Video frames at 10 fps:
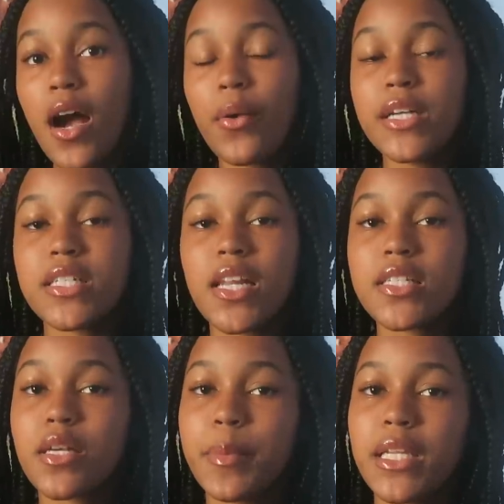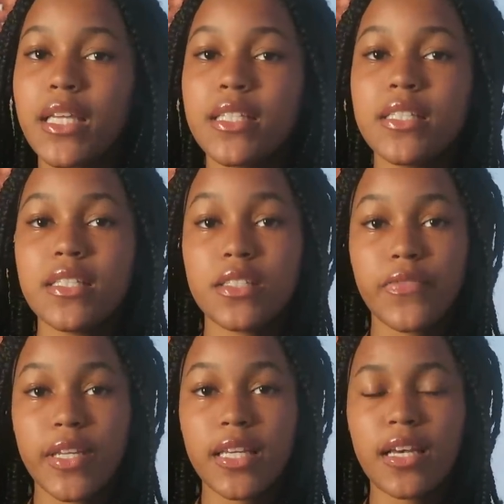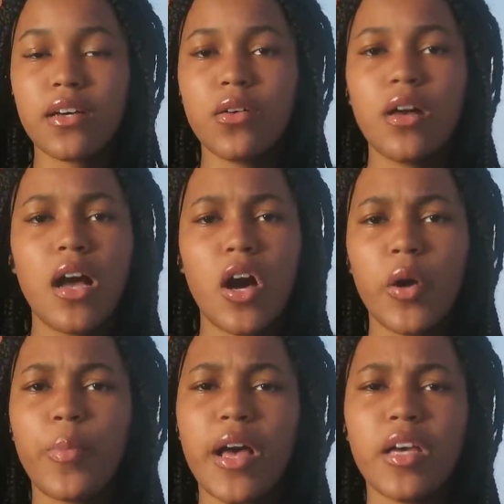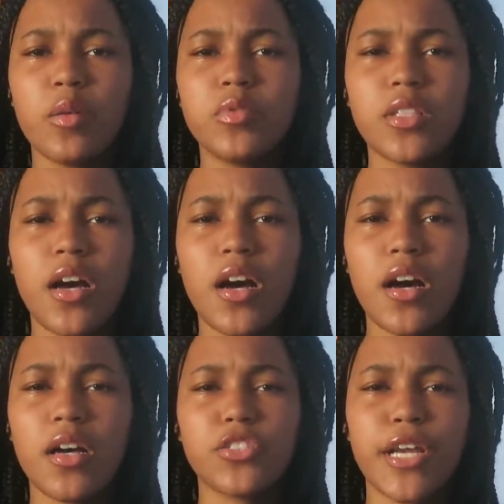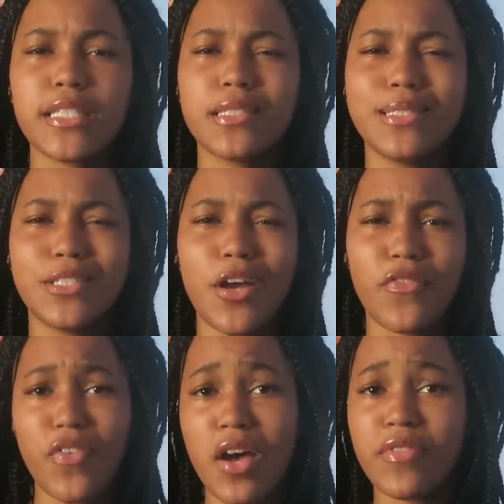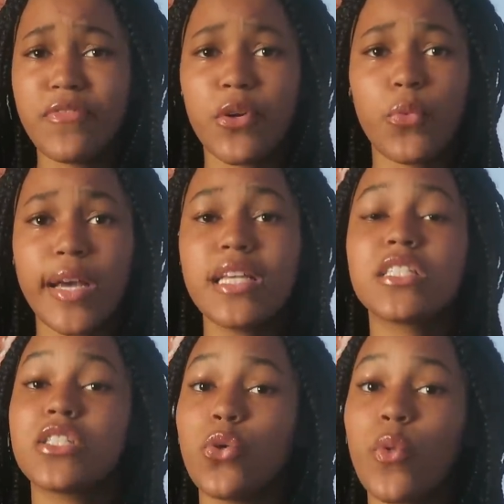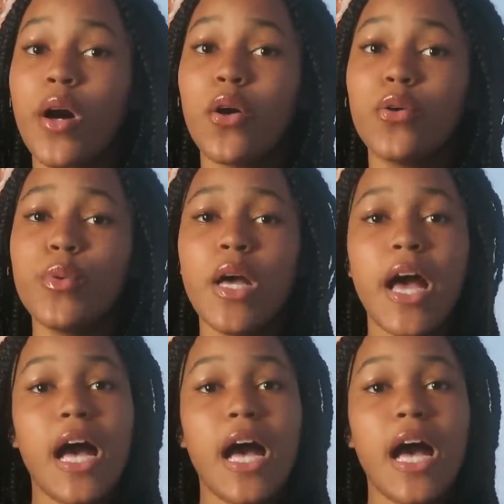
Alright y'all, that's gonna be the end of this video. Hope I helped y'all. Tried to teach y'all five different ways to woe.